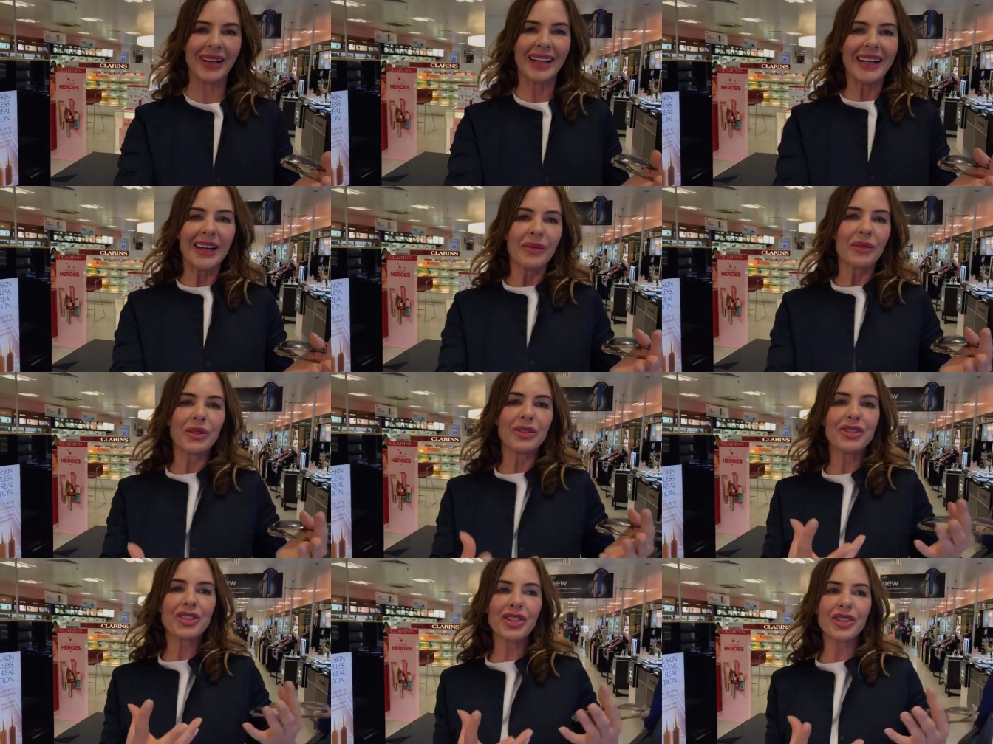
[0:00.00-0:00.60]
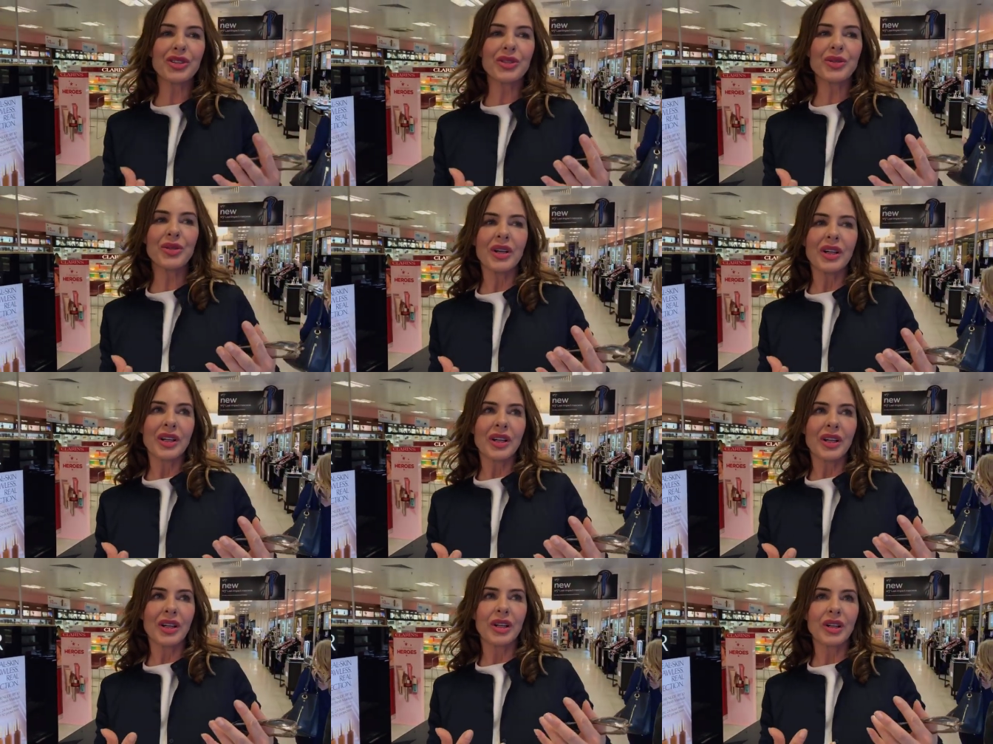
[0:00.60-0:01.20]
Yeah. We'll do
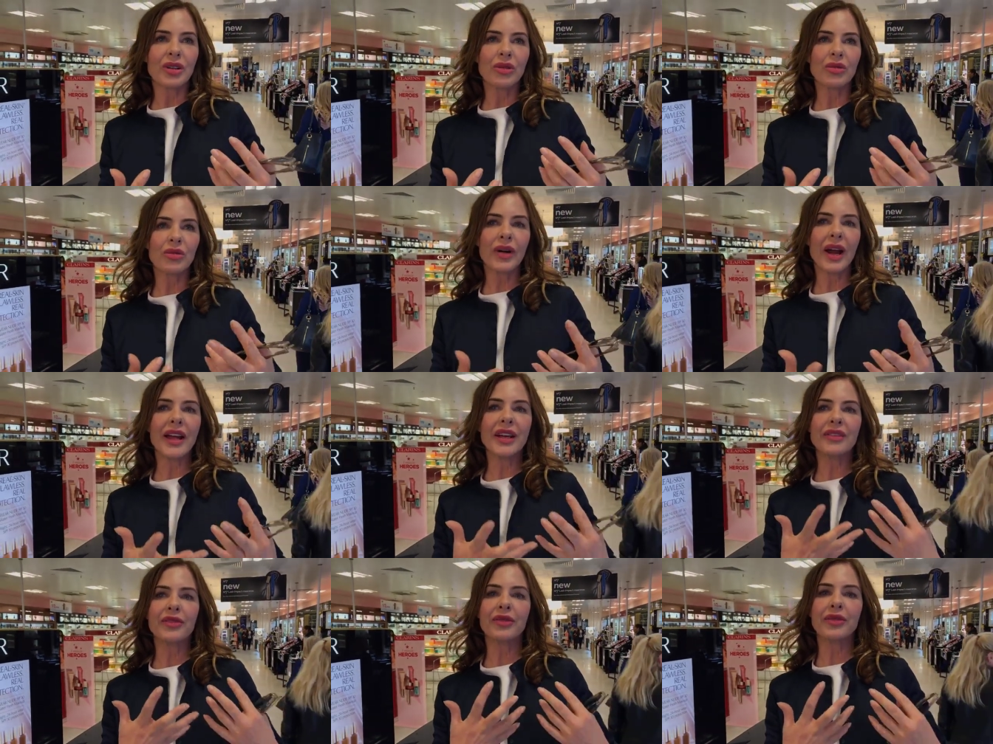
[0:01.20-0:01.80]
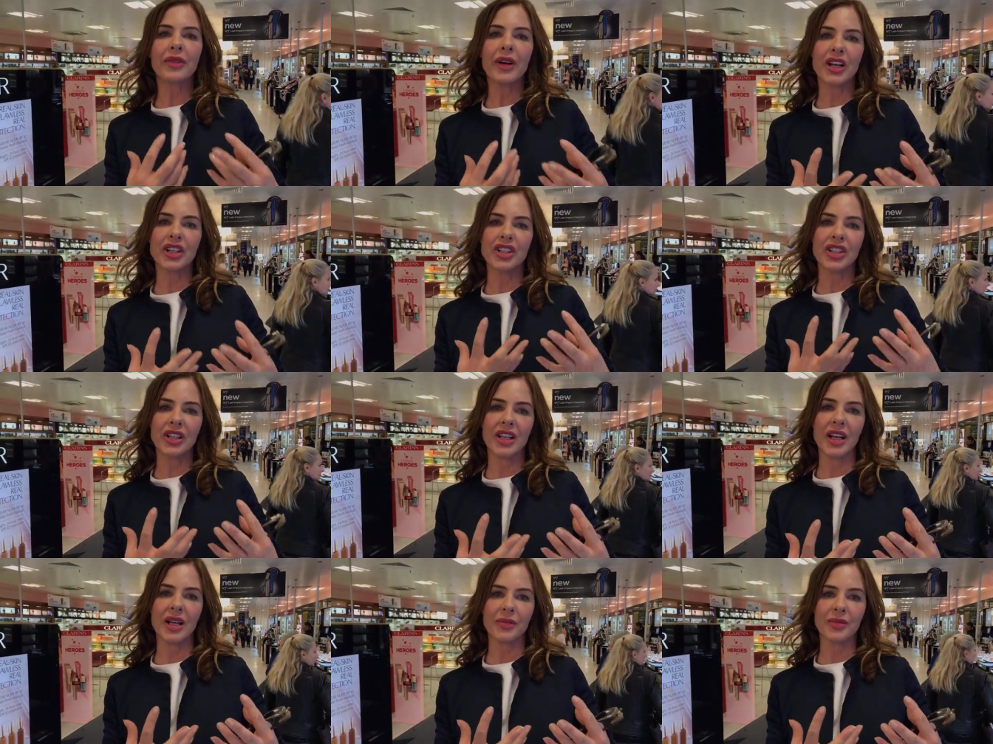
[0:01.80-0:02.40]
great fresh
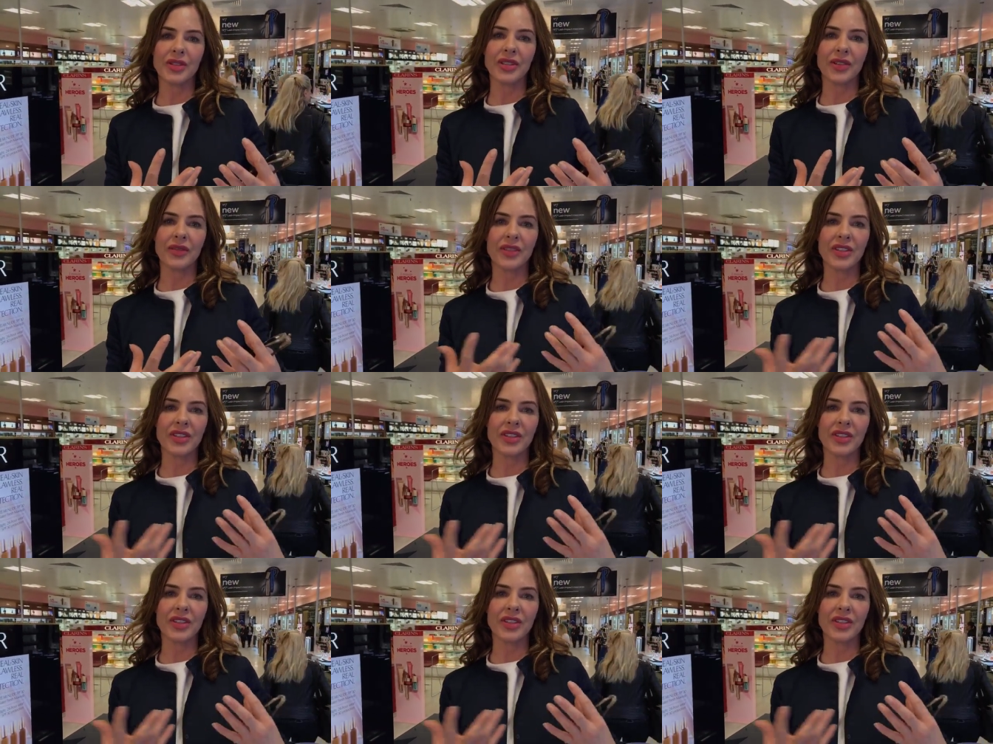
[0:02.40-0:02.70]
lips